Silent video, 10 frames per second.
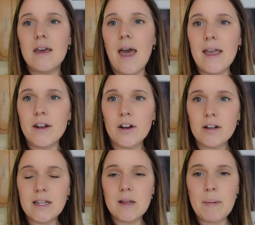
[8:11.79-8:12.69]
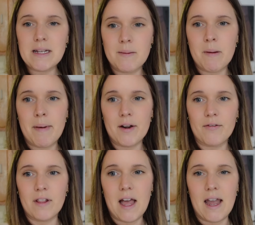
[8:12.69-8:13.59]
I had heard that he picked up a
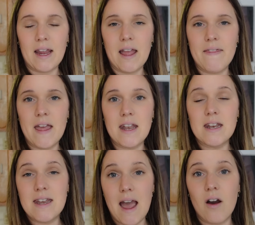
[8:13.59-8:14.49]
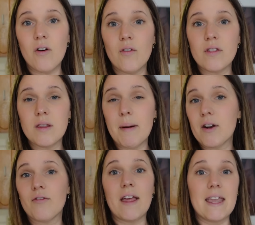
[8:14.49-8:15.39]
butterfly and then now the
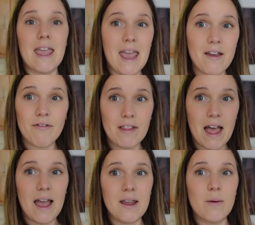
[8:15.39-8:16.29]
butterfly can't fly.